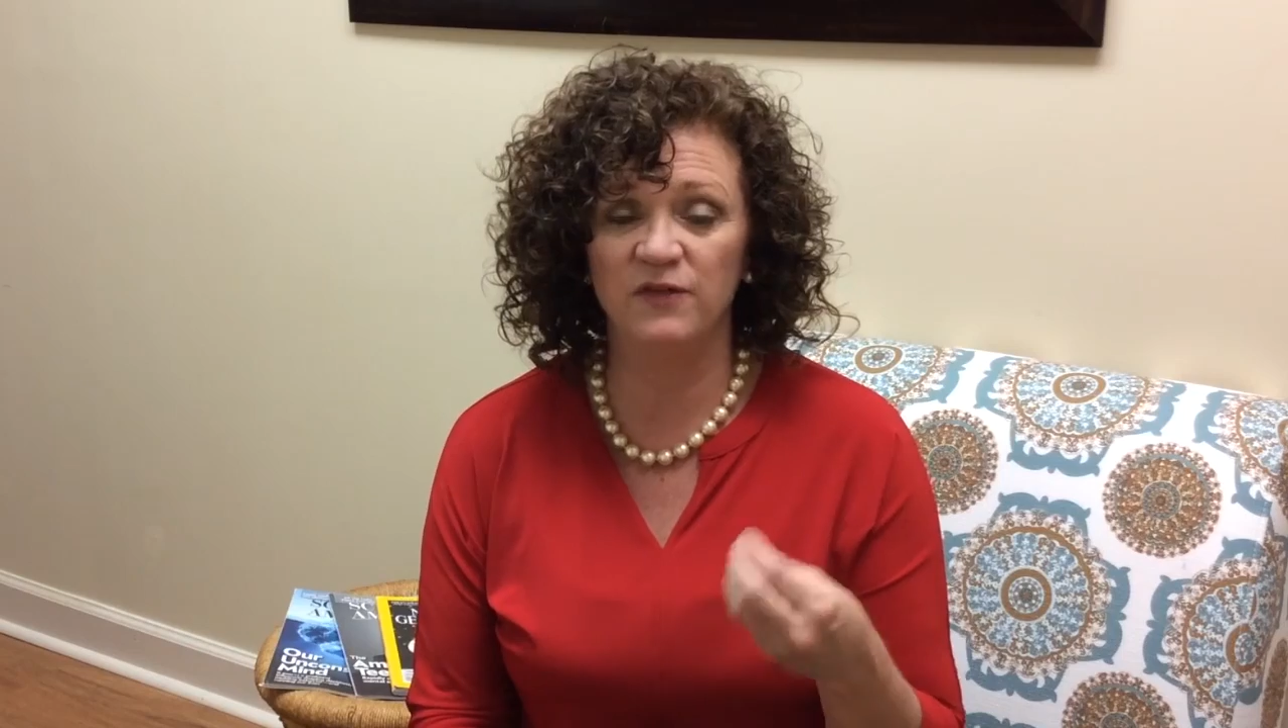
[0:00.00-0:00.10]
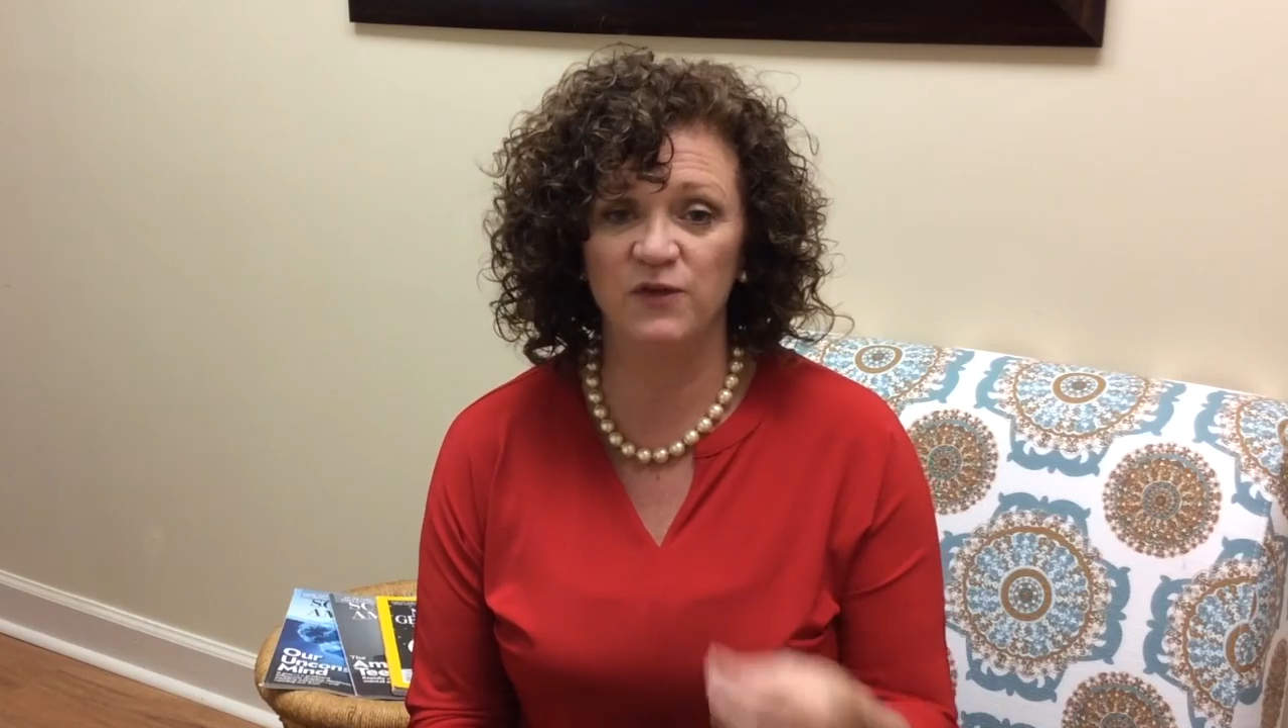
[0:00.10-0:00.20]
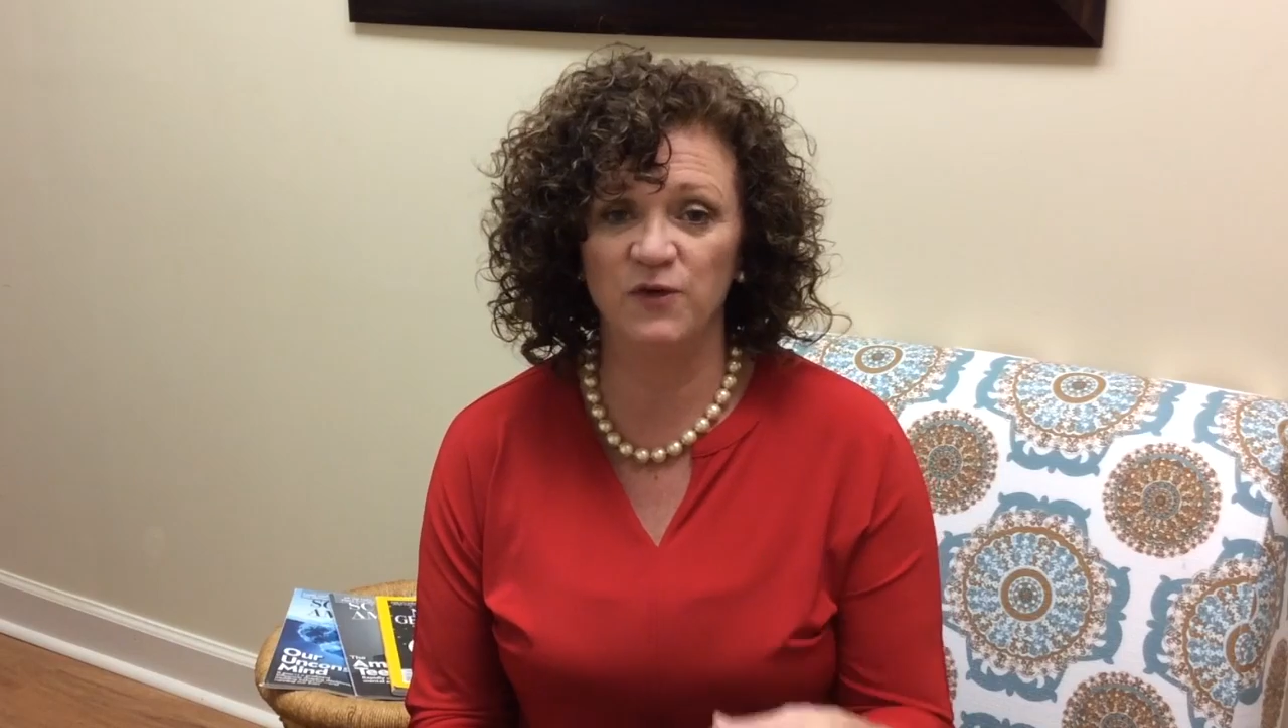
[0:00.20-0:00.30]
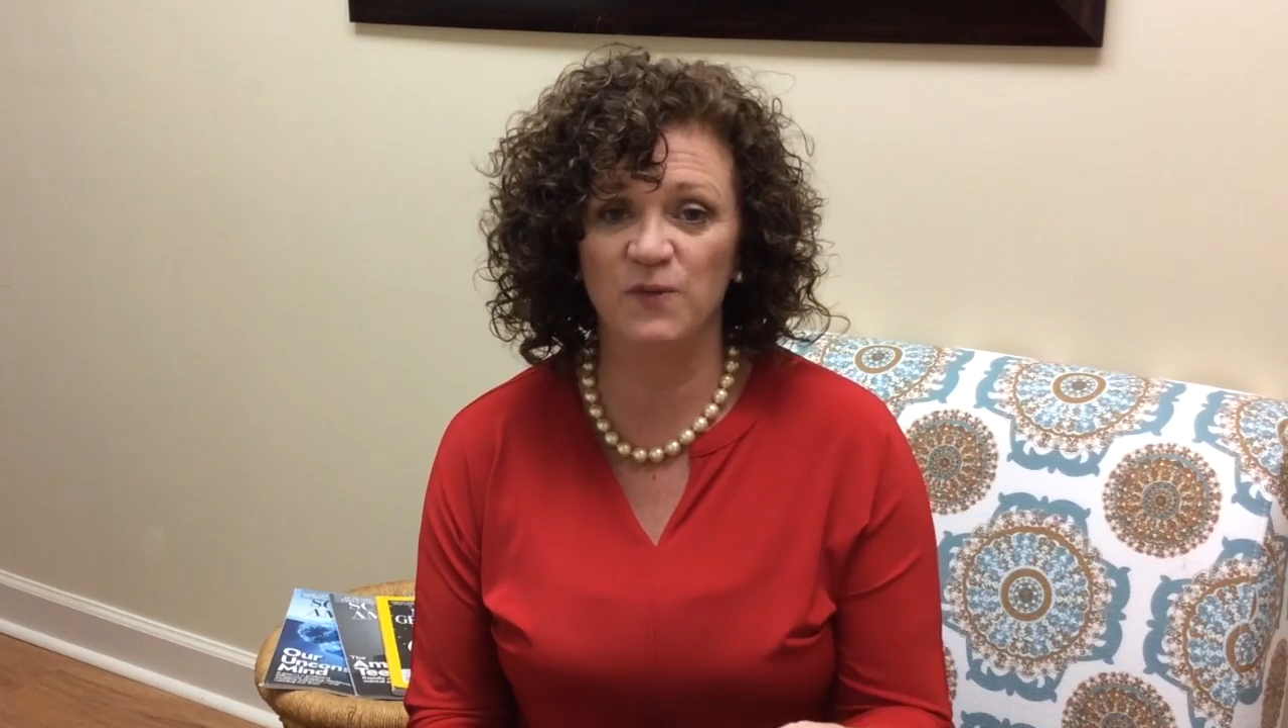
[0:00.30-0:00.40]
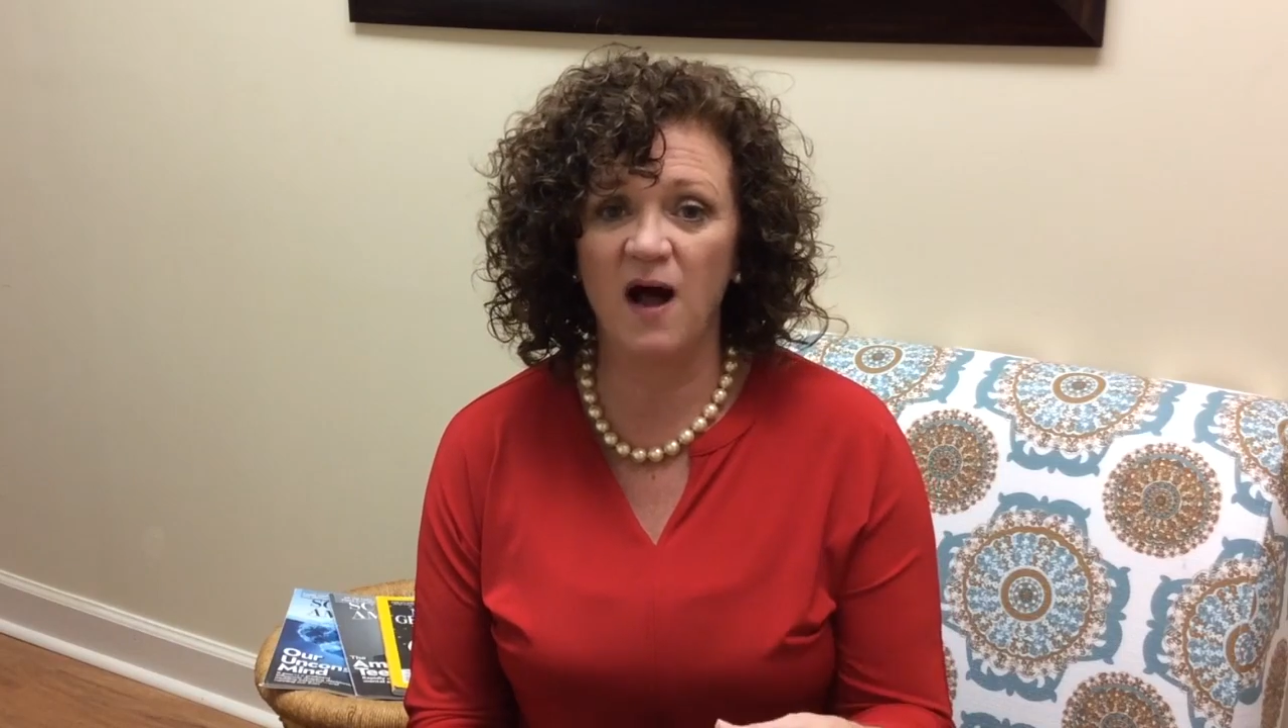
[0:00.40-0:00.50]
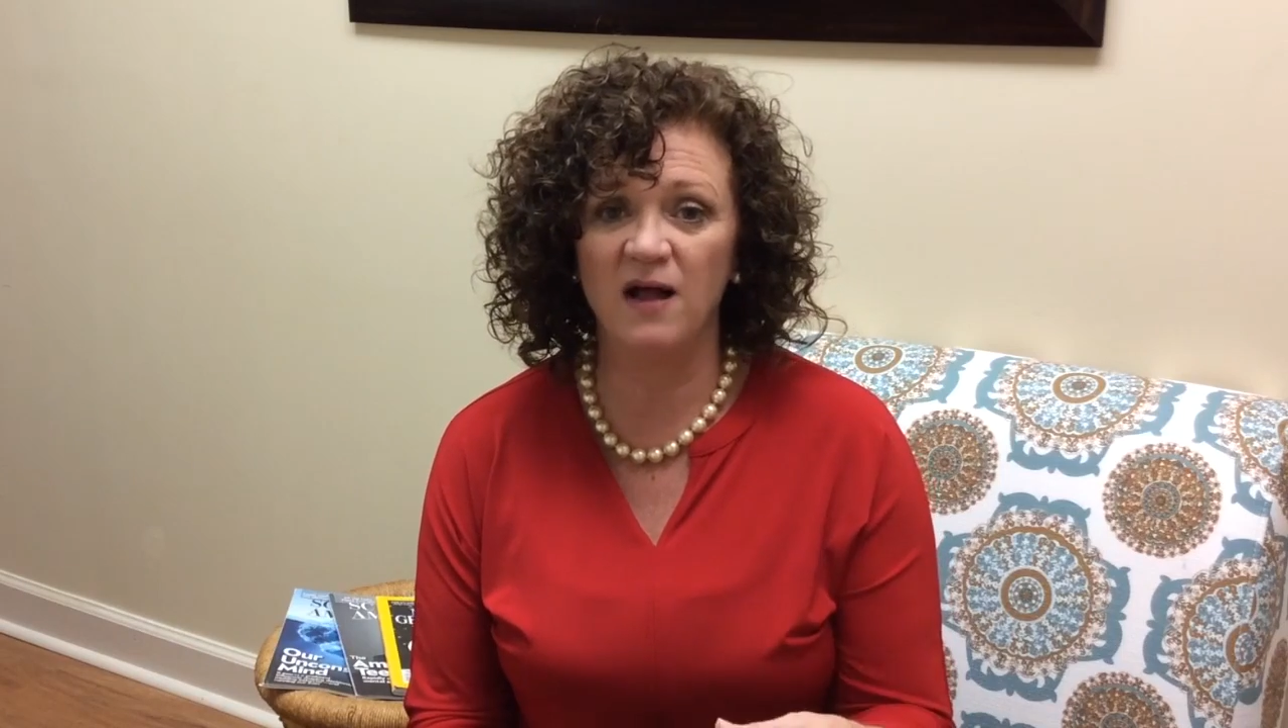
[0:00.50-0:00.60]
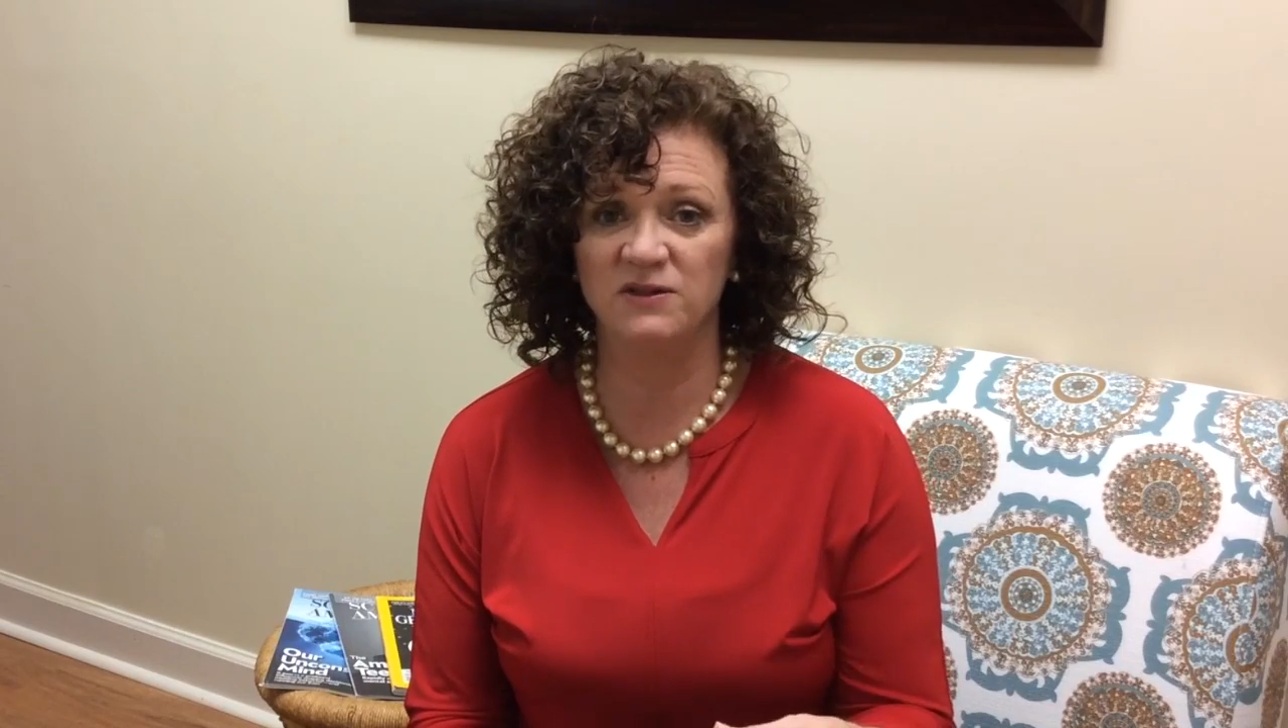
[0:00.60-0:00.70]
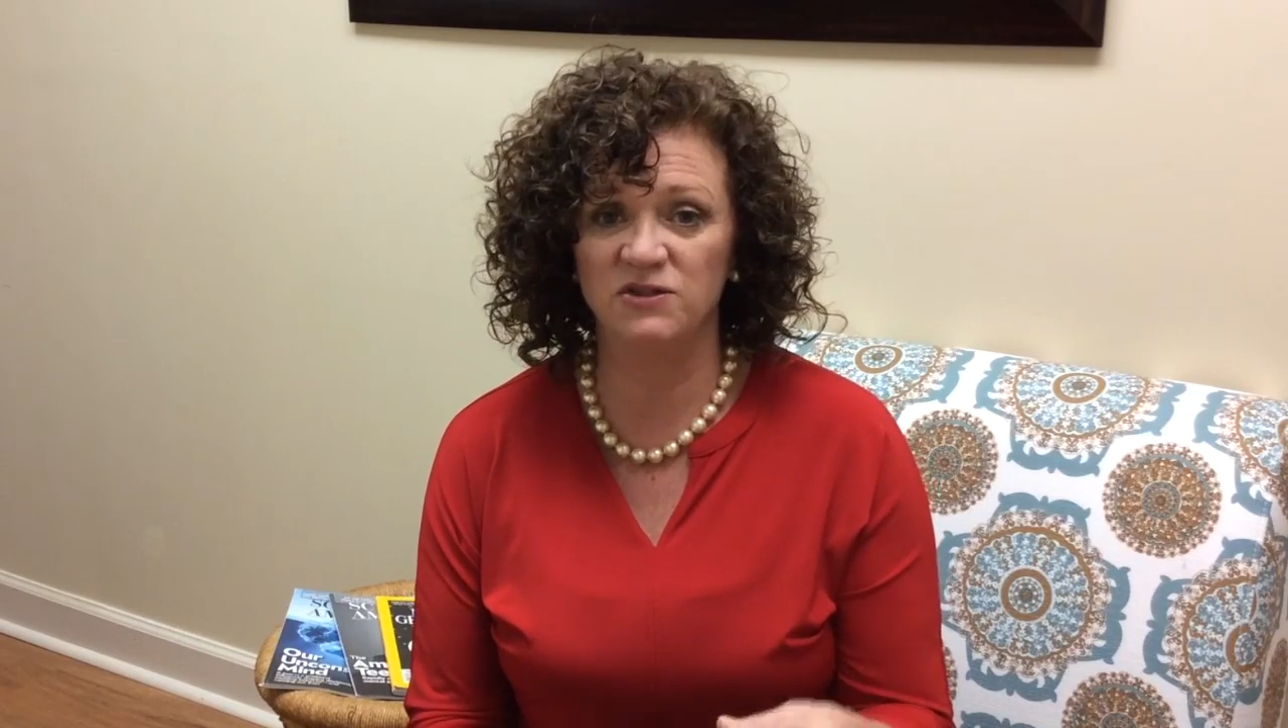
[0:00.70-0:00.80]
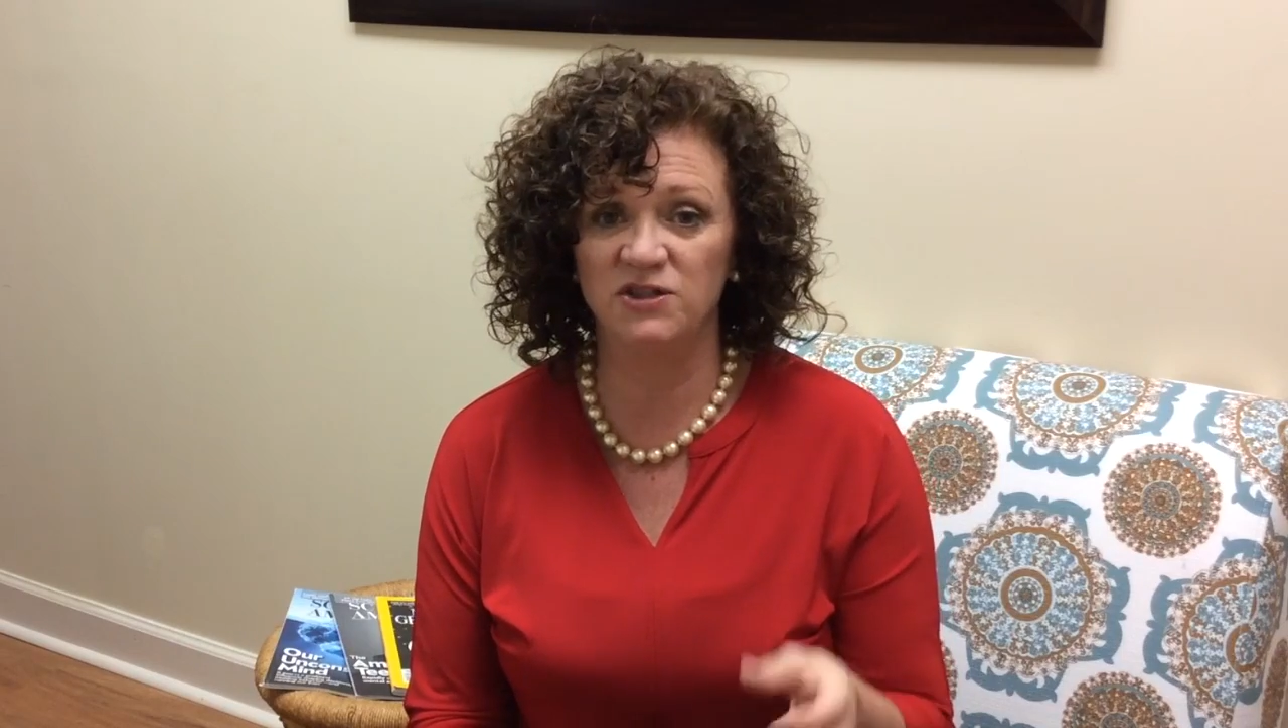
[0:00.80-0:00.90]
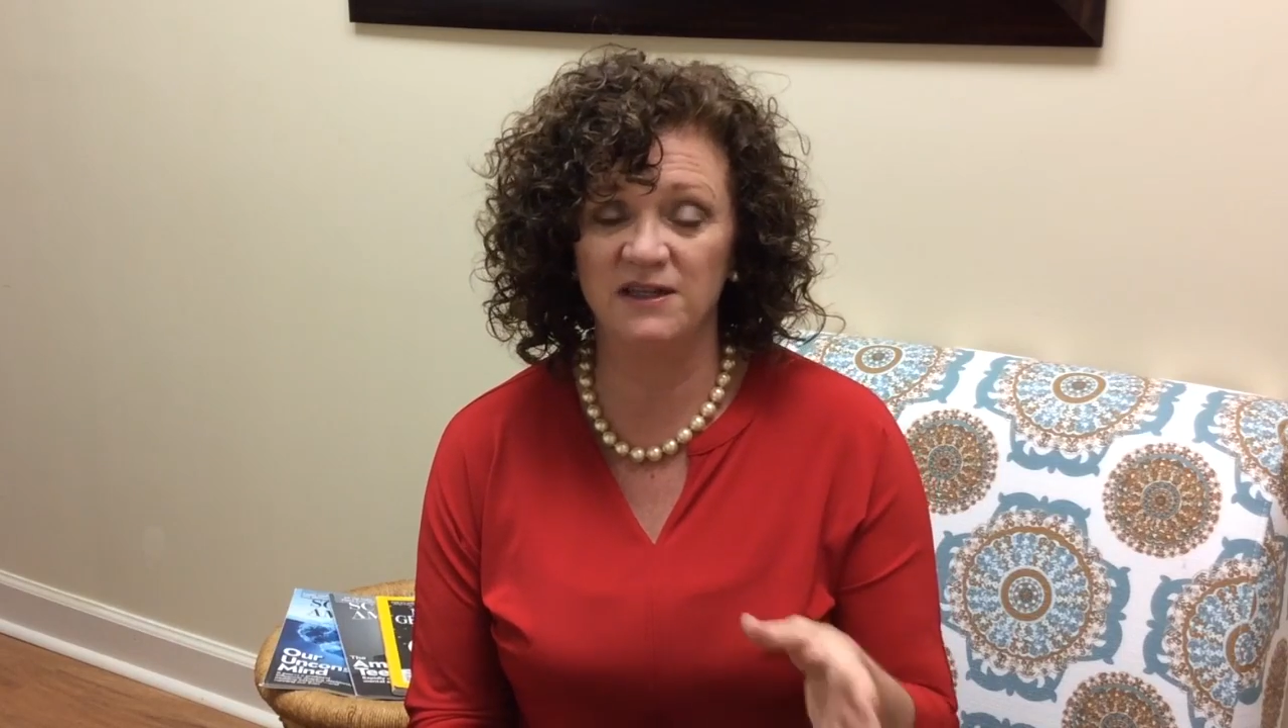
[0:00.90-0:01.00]
the
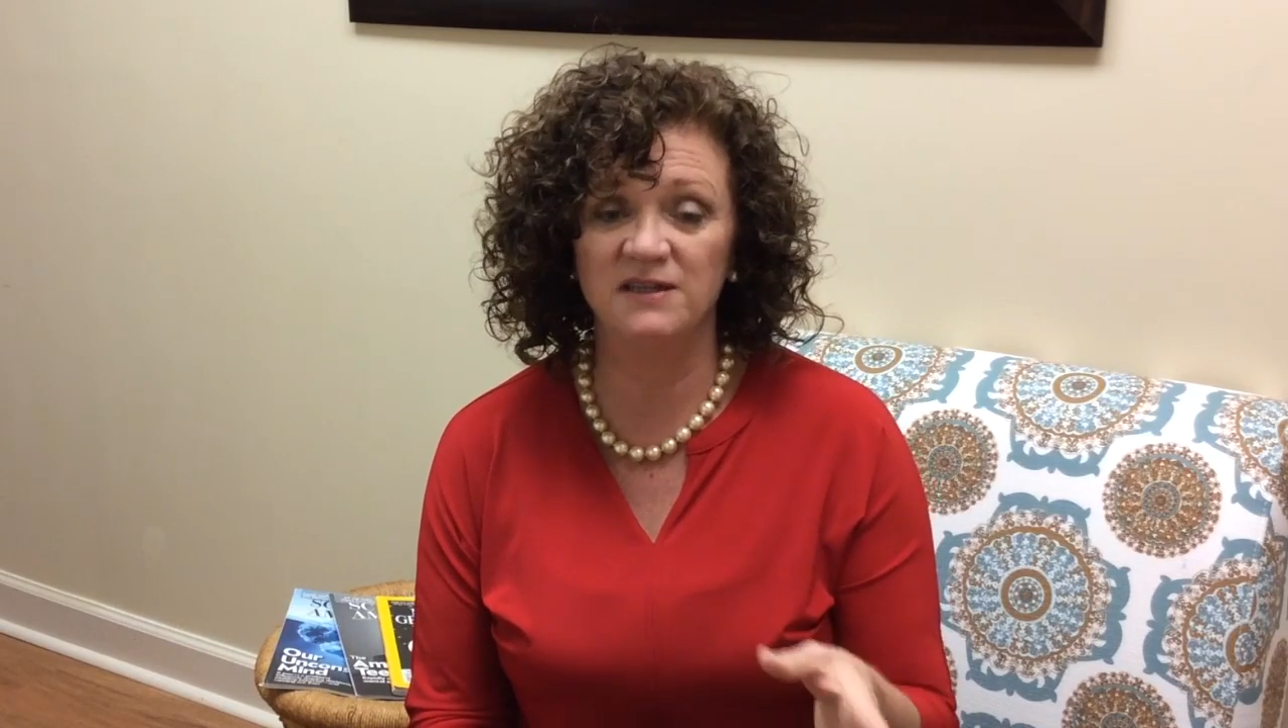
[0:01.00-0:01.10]
neurology